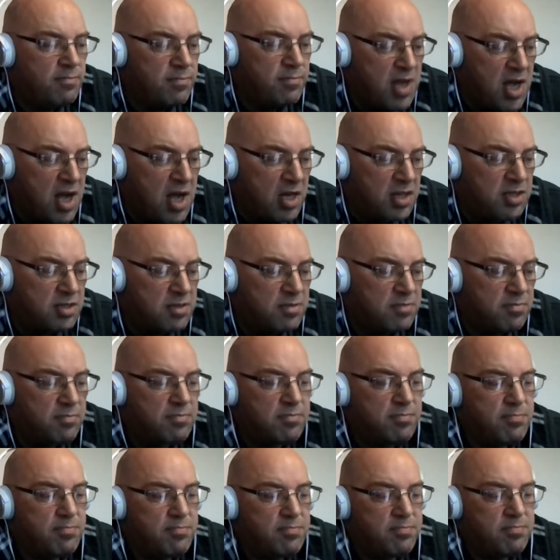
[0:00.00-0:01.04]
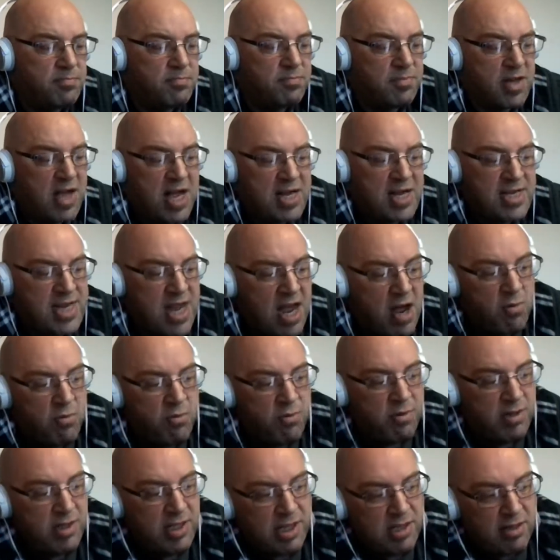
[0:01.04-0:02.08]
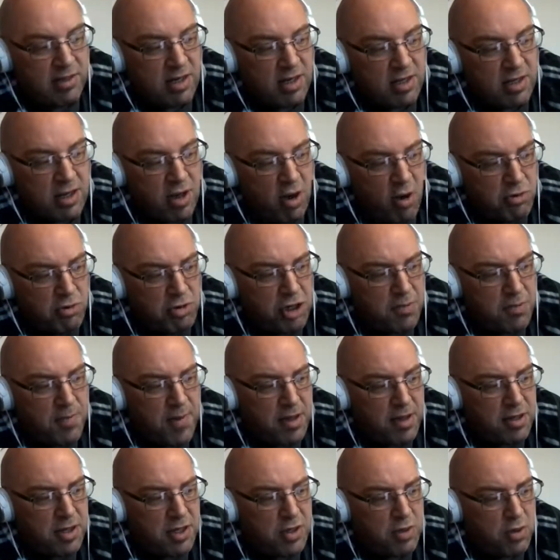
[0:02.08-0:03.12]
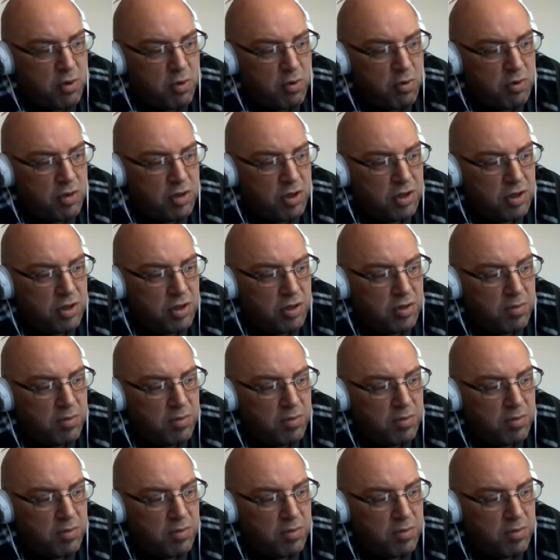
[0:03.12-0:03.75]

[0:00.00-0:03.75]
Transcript: Yes, that's how he told you about the sword.